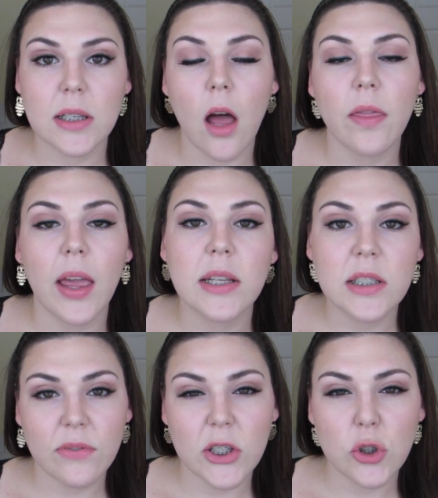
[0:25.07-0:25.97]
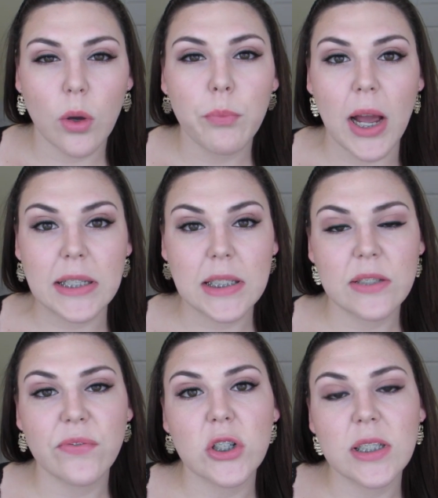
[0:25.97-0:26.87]
on the individual
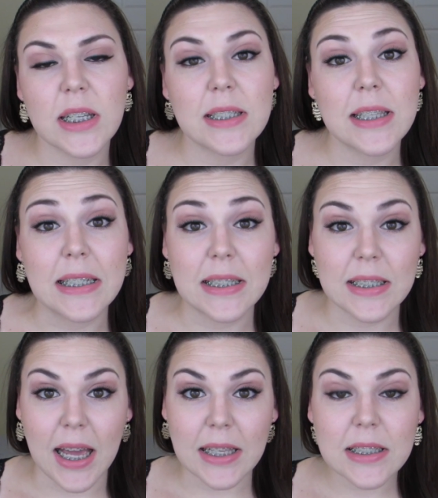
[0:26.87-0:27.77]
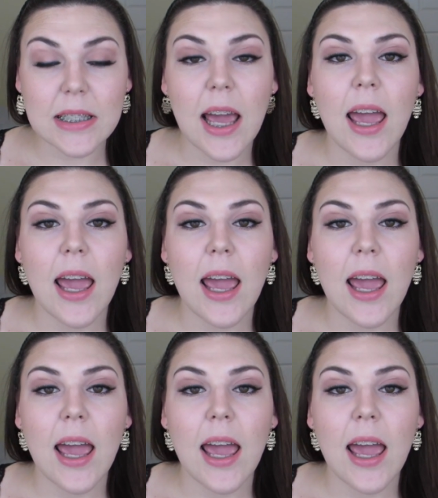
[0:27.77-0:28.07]
prices versus the sets